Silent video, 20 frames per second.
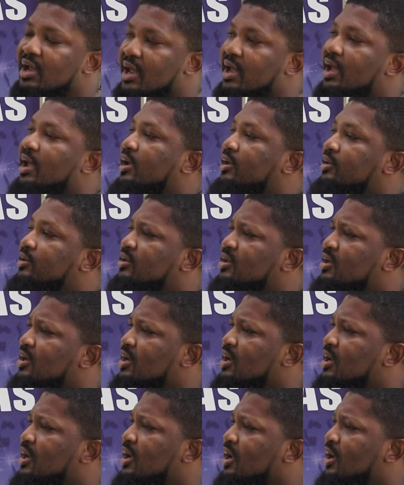And
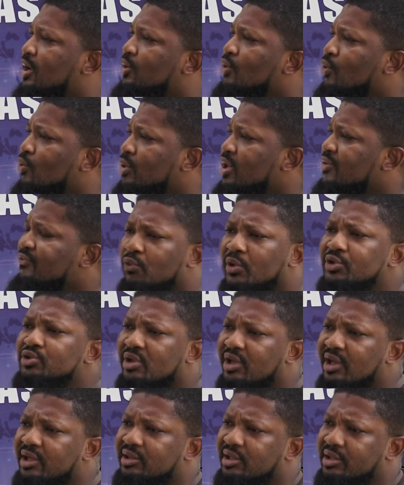if you want to
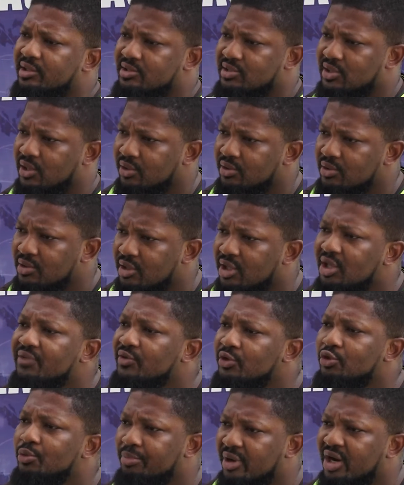get things done, give
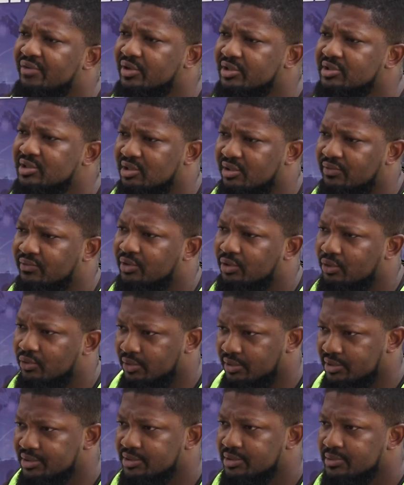it to private
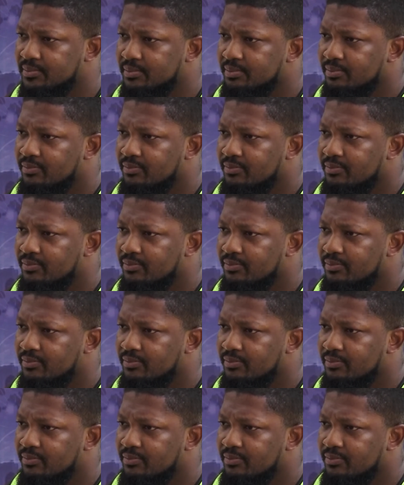individuals.